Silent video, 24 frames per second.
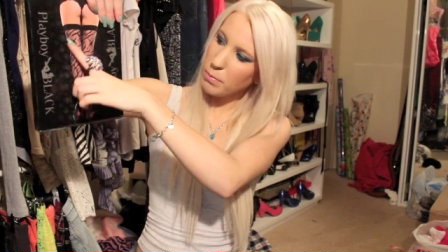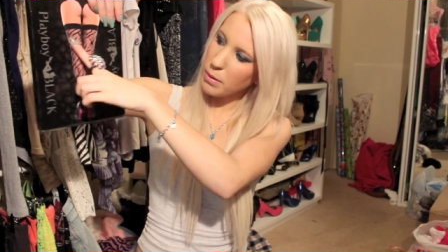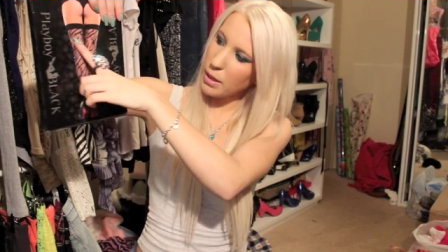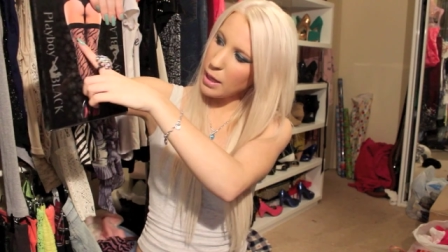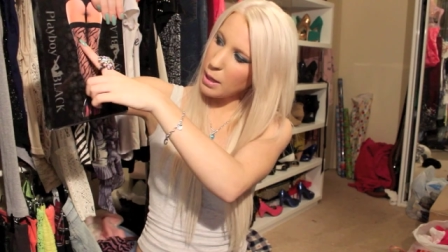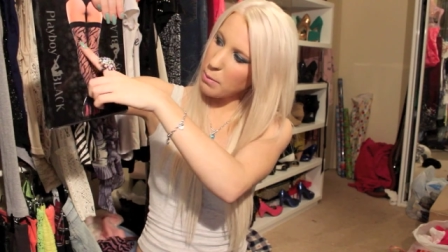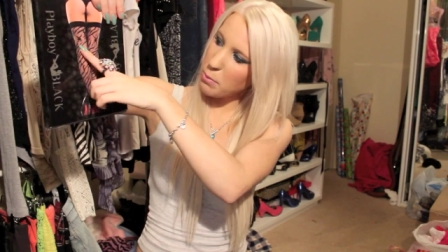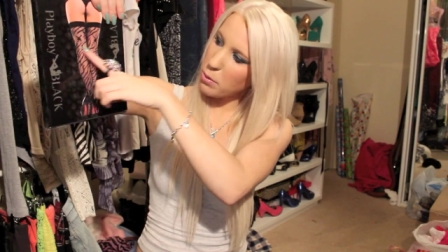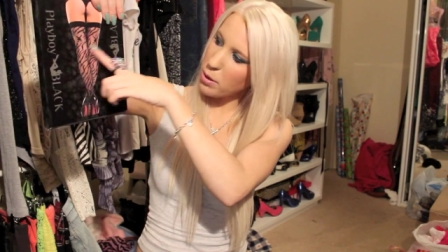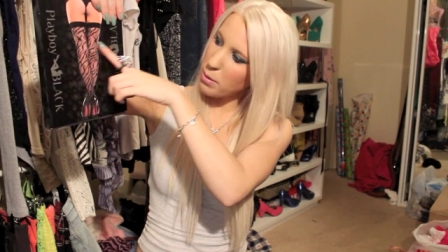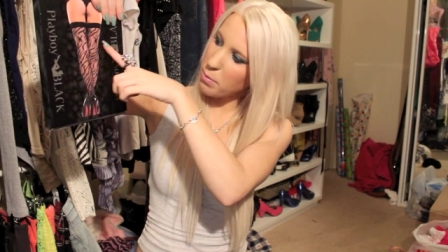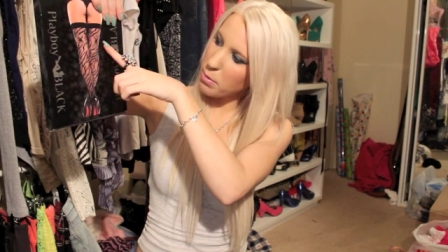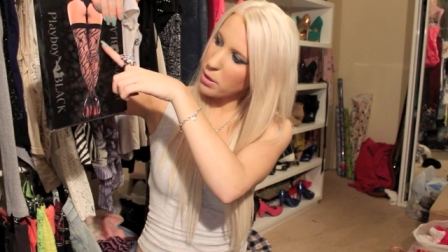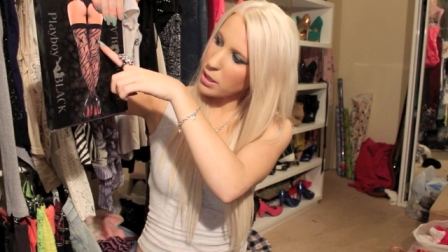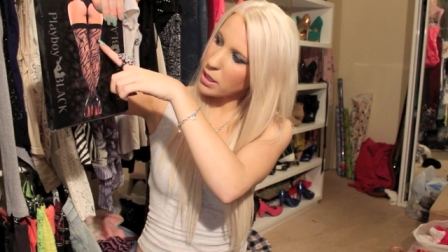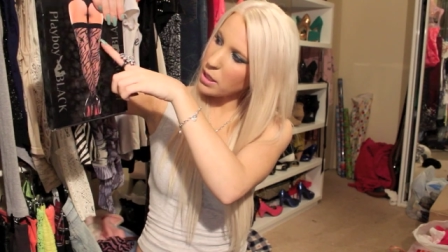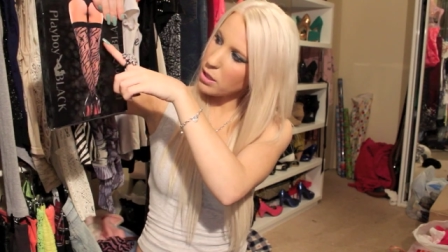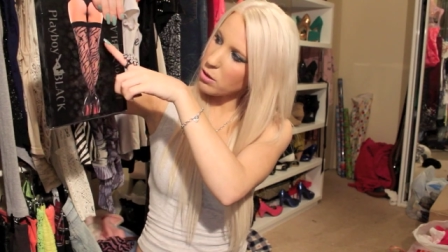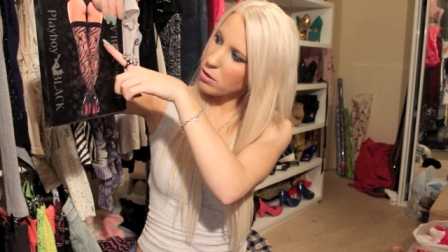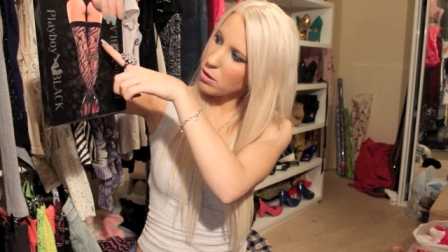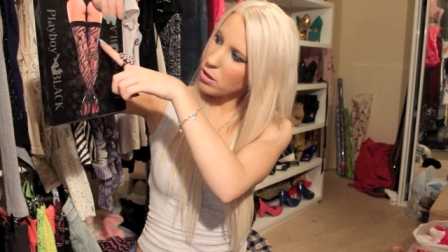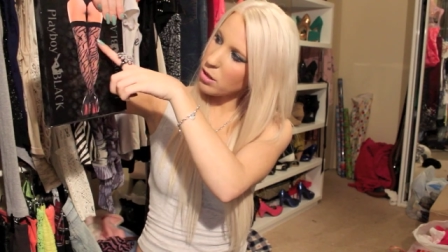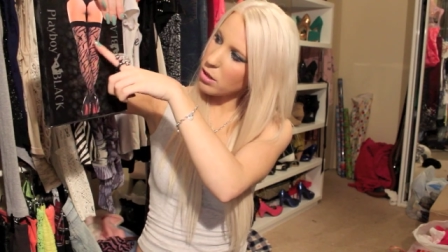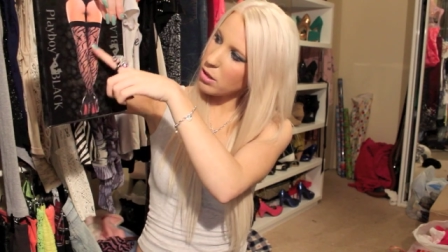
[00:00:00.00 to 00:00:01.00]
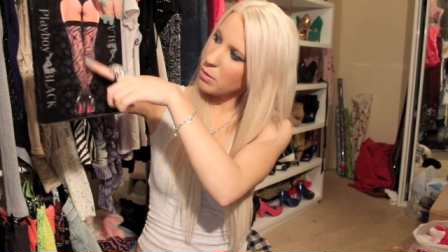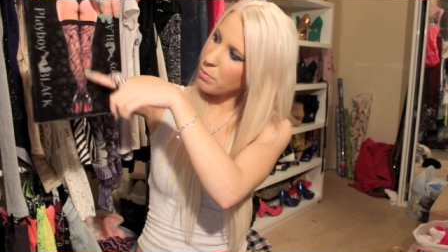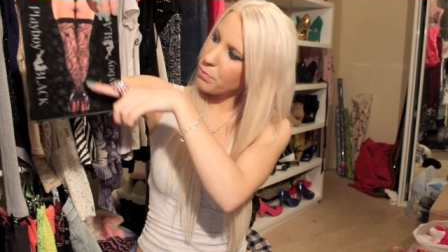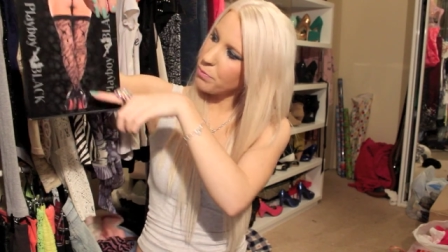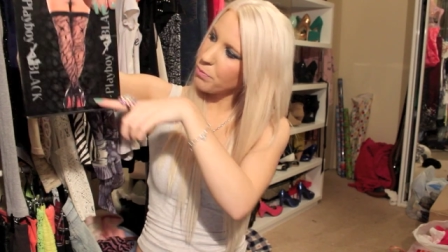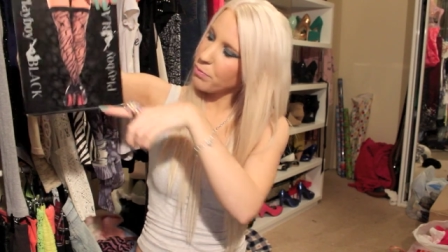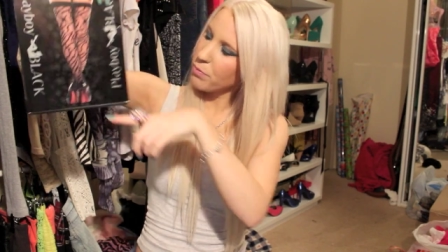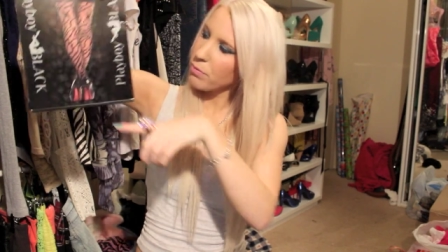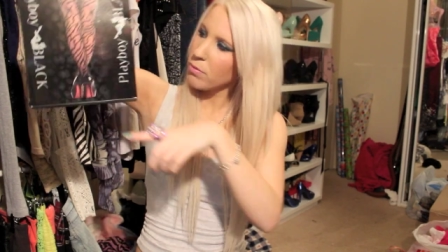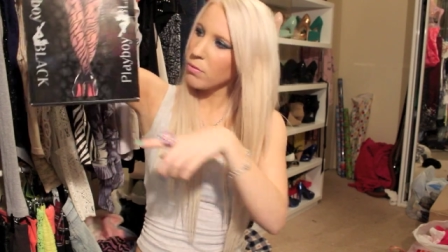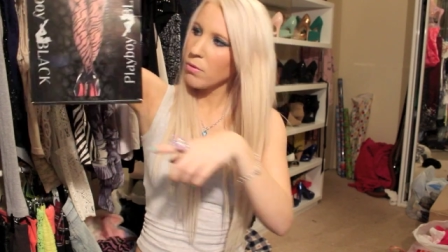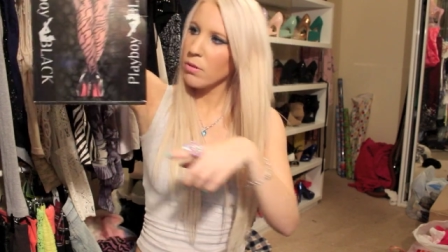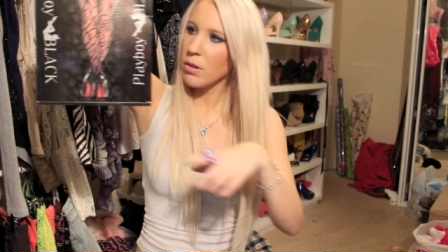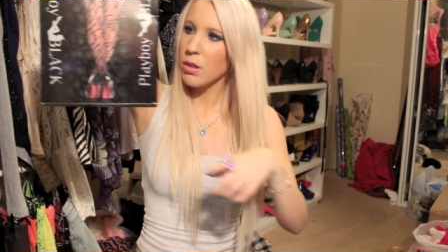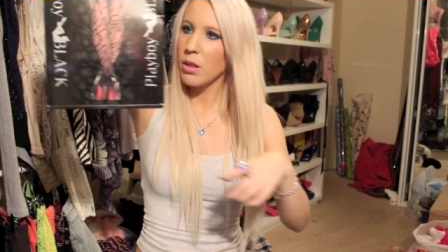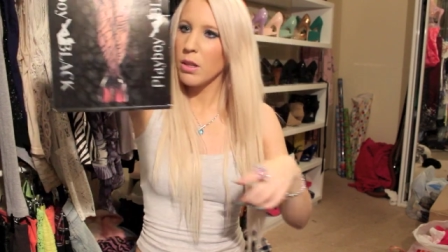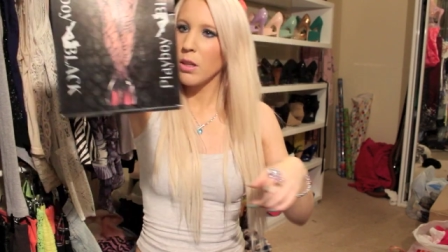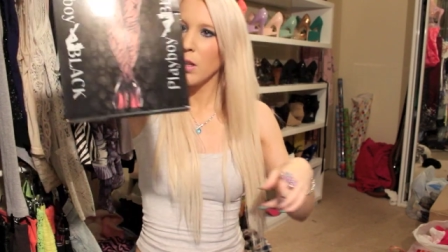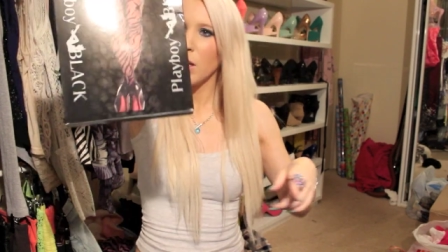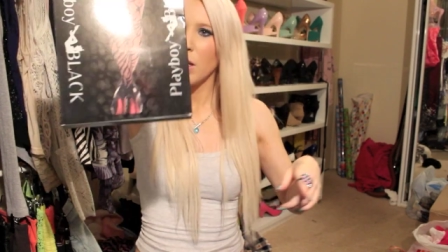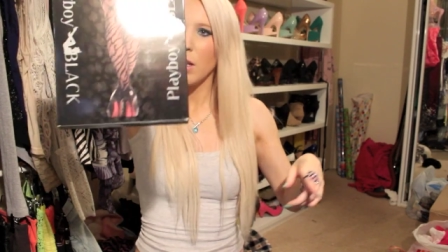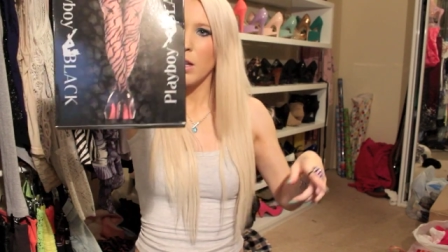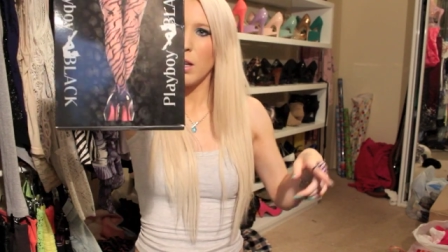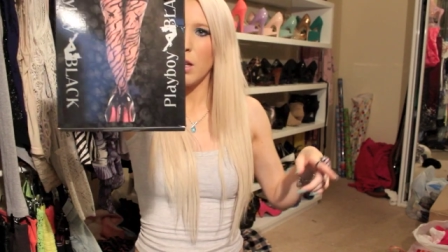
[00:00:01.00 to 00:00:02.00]
Playboy bunnies on them.
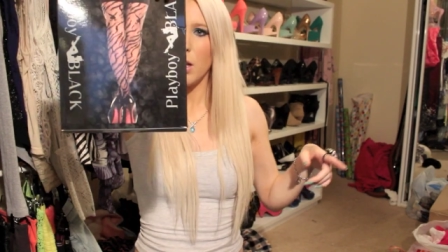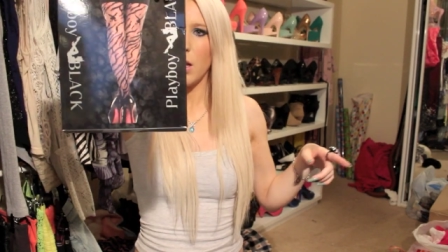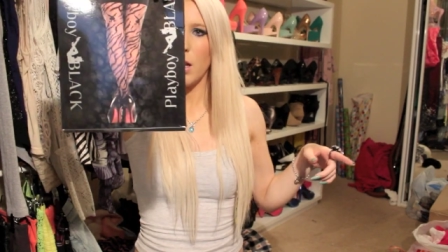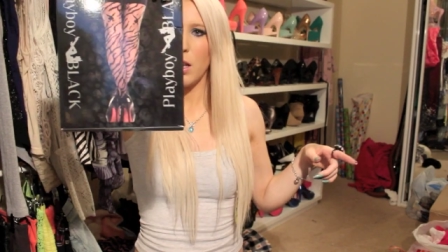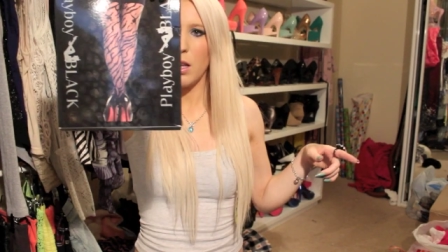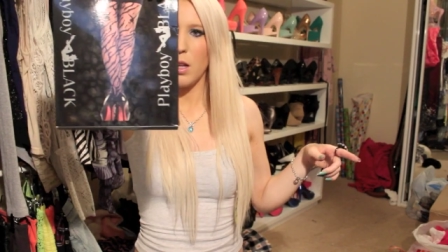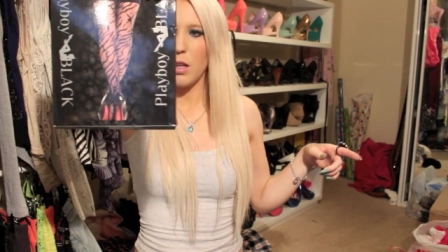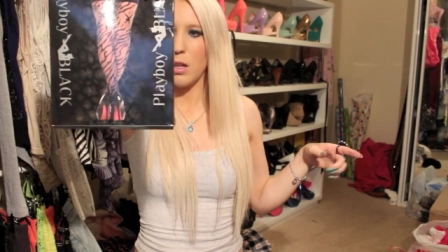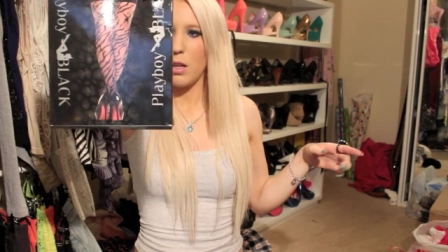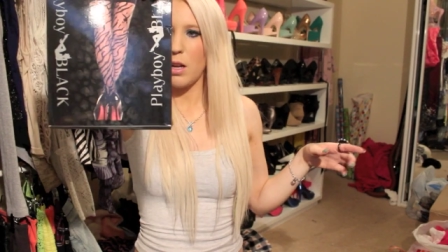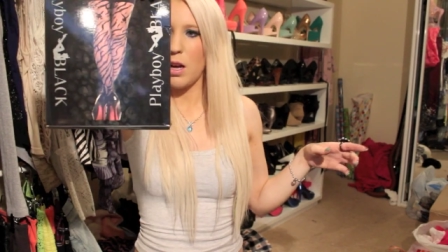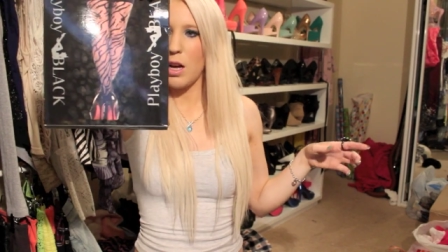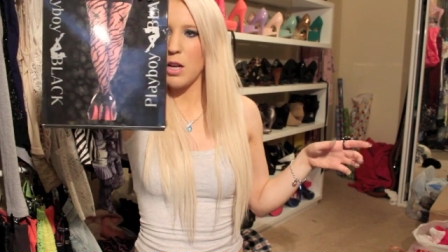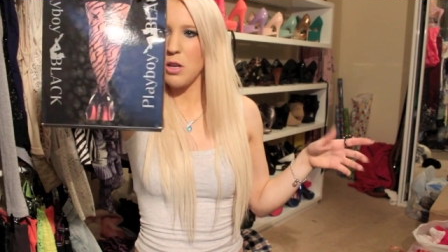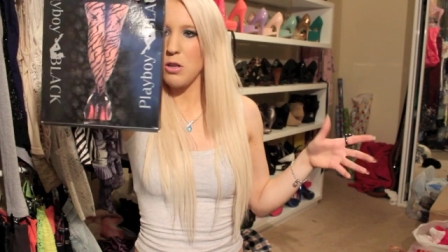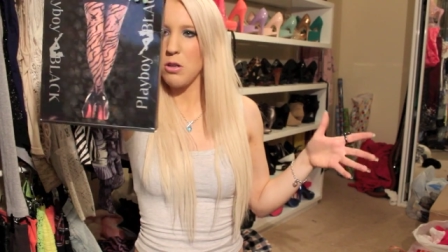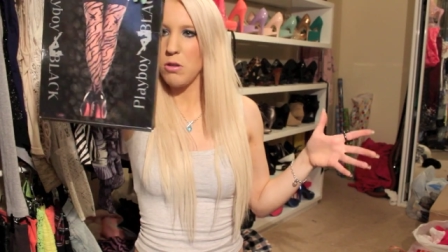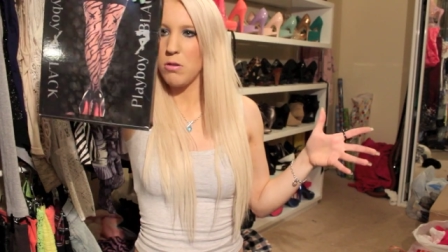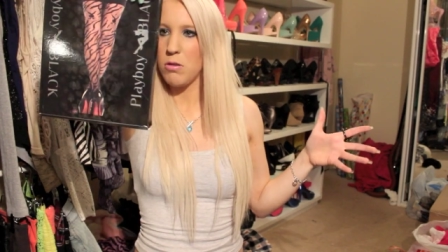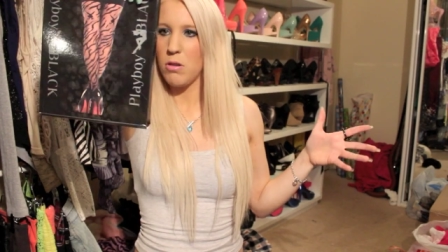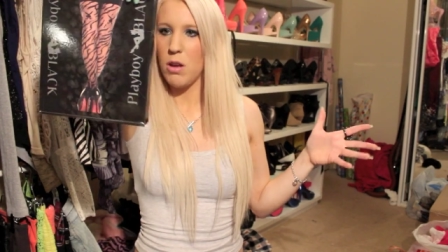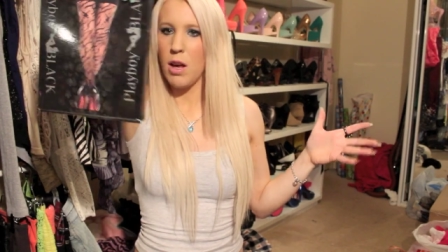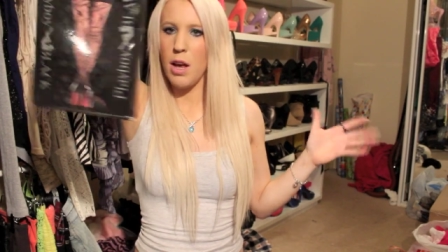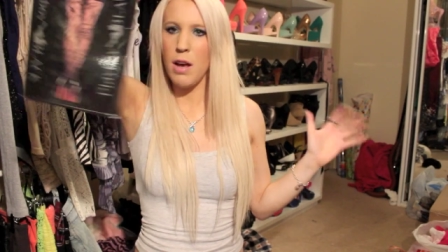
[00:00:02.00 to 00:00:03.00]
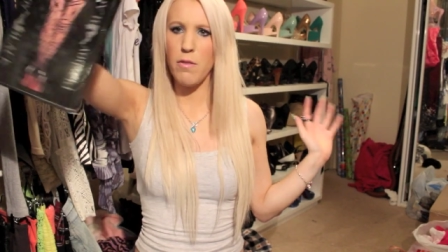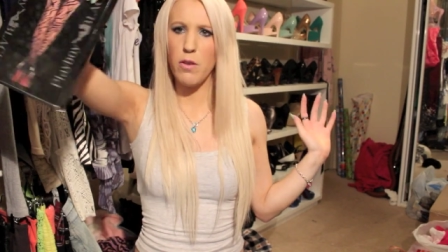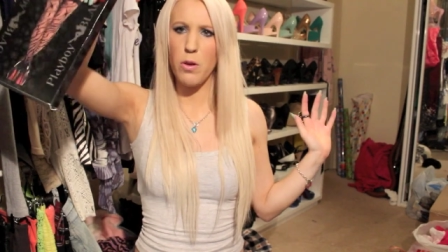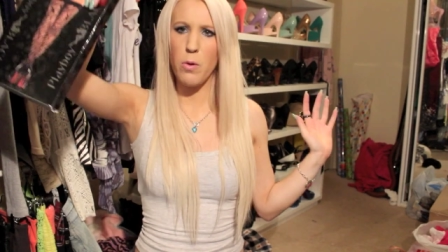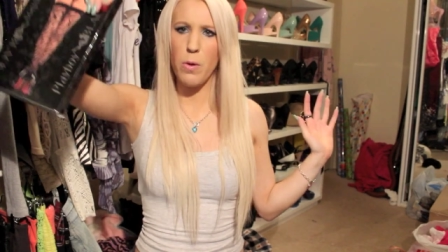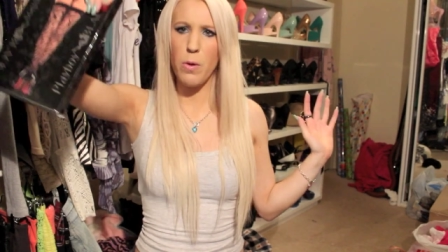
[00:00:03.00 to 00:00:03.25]
And I have